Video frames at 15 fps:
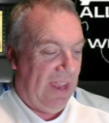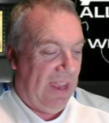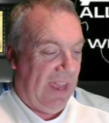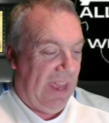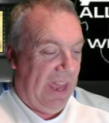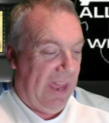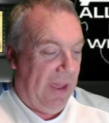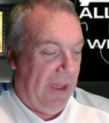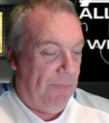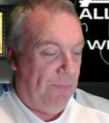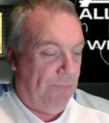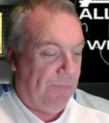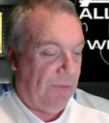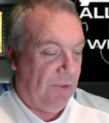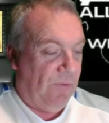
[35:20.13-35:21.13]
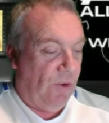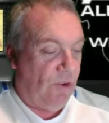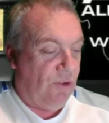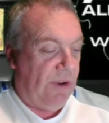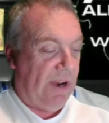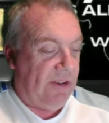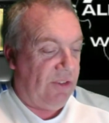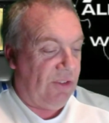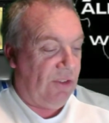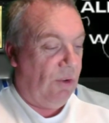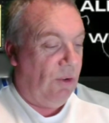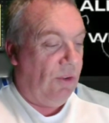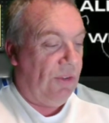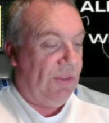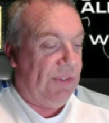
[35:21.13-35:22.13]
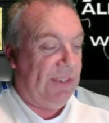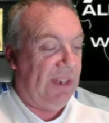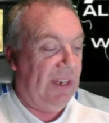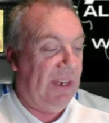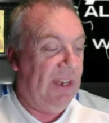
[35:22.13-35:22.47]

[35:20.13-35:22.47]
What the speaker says: For correct scores,